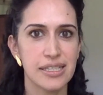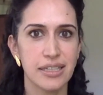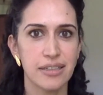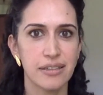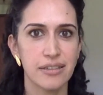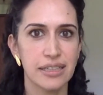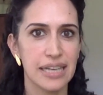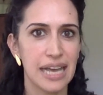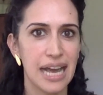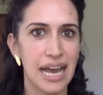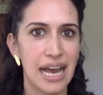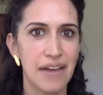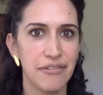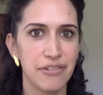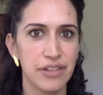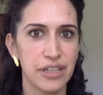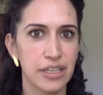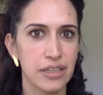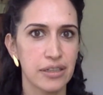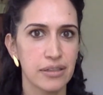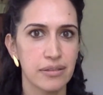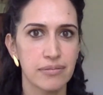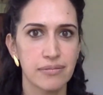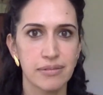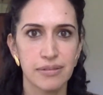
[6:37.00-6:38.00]
having
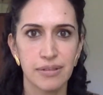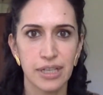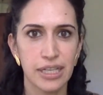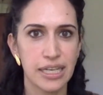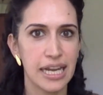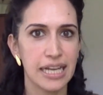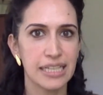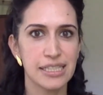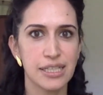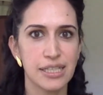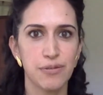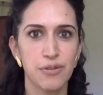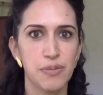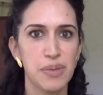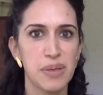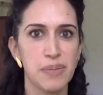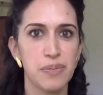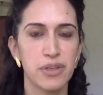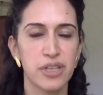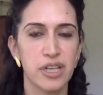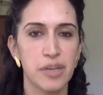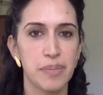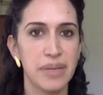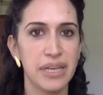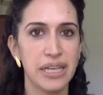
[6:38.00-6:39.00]
connected with people in a
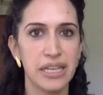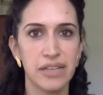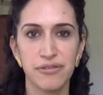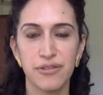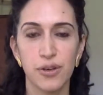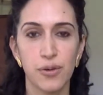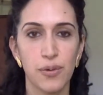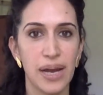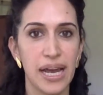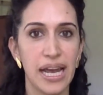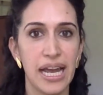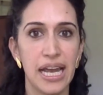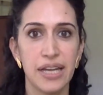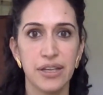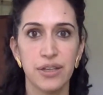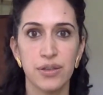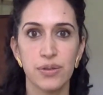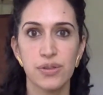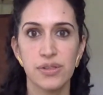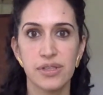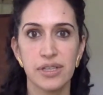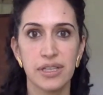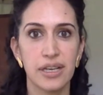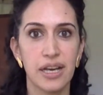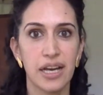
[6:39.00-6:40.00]
meaningful way and you see
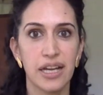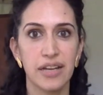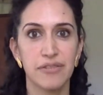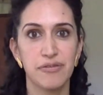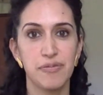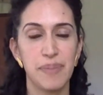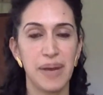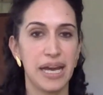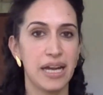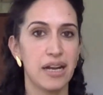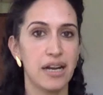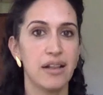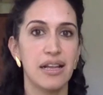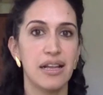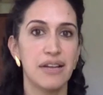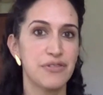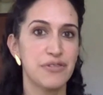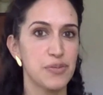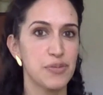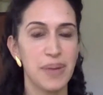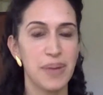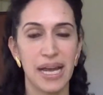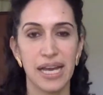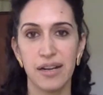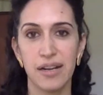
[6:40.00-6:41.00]
kind of panel after
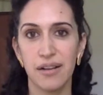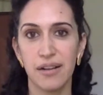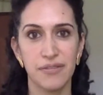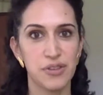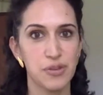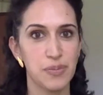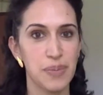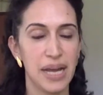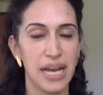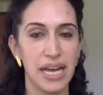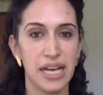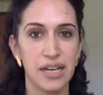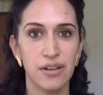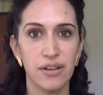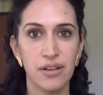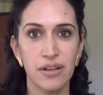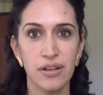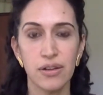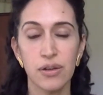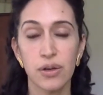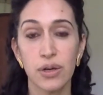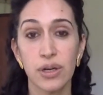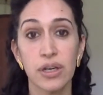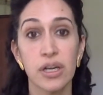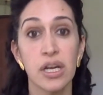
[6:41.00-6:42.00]
panel after panel, or
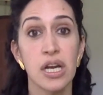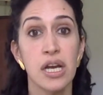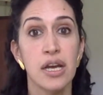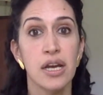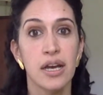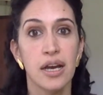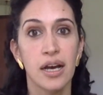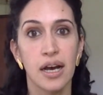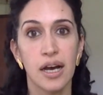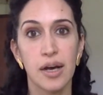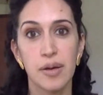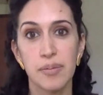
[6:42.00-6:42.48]
a